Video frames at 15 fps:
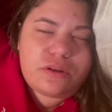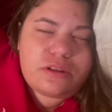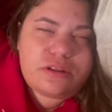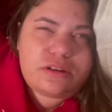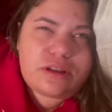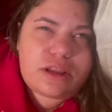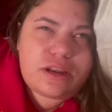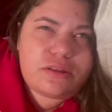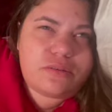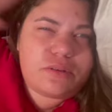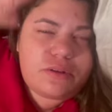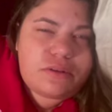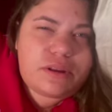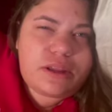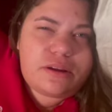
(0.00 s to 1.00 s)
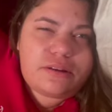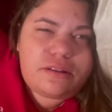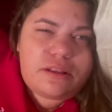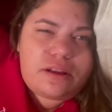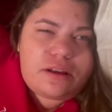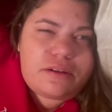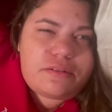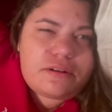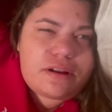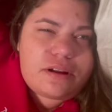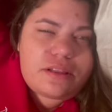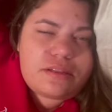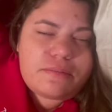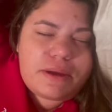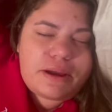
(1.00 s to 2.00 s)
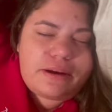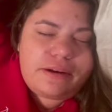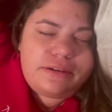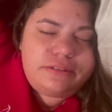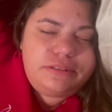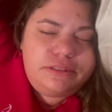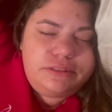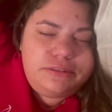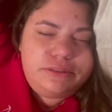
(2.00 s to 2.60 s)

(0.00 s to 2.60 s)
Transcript: and I knew you could hear a lot going on in the background.